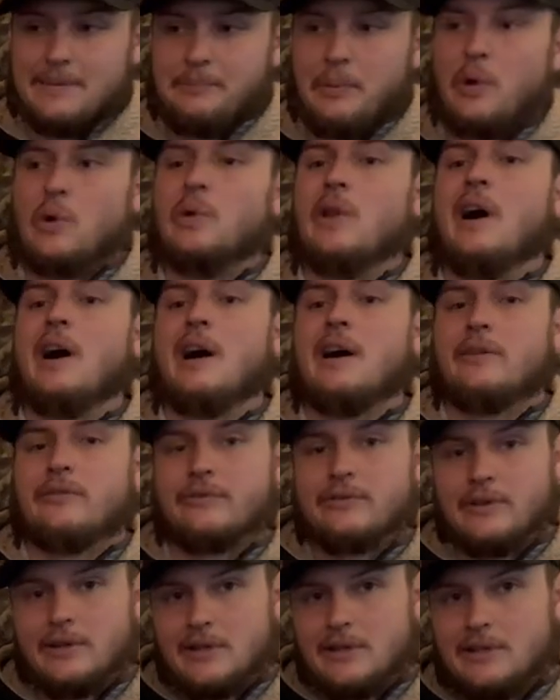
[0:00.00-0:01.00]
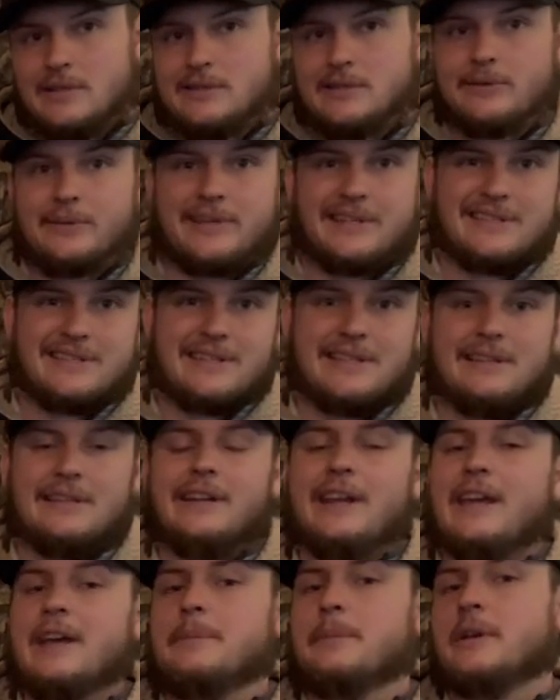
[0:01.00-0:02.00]
it pulled off so we can see the
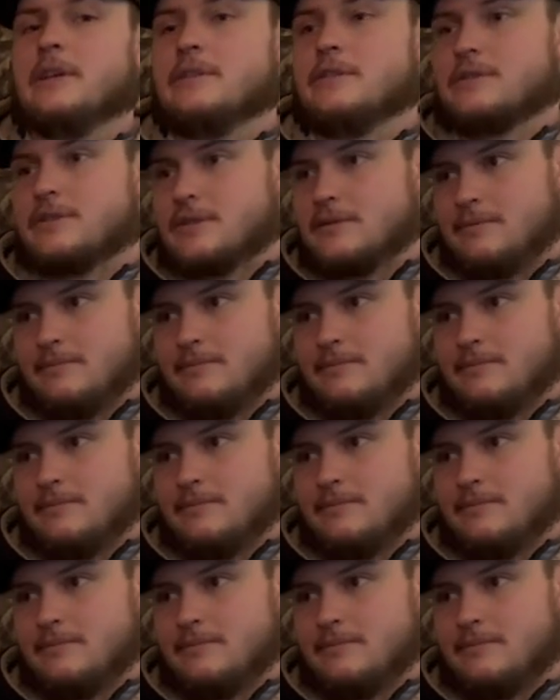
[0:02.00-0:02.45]
damage